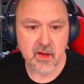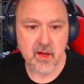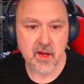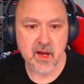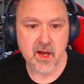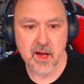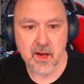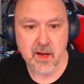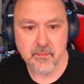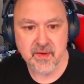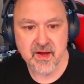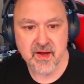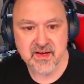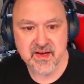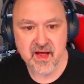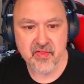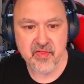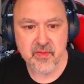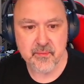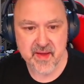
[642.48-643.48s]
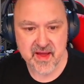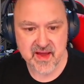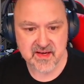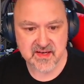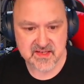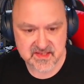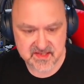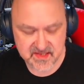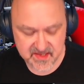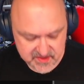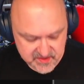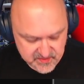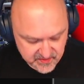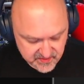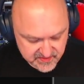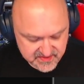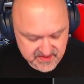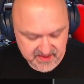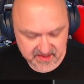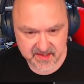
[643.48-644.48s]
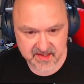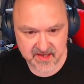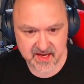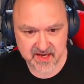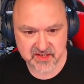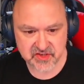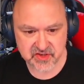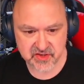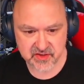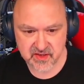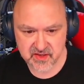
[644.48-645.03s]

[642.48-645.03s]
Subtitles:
And now the bandits get to take an action,